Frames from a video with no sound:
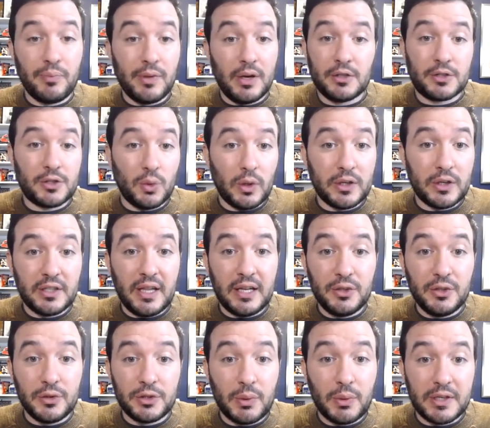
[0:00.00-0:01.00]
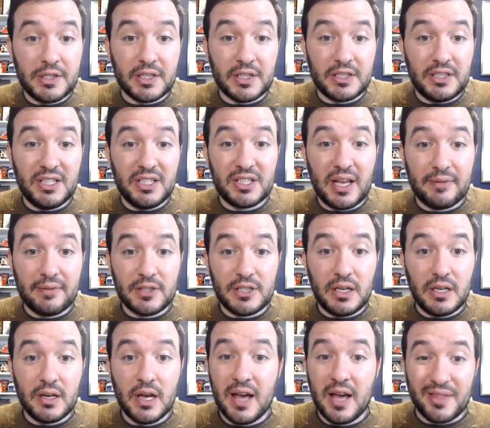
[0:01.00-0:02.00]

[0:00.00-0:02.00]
so what did they do in 2016 17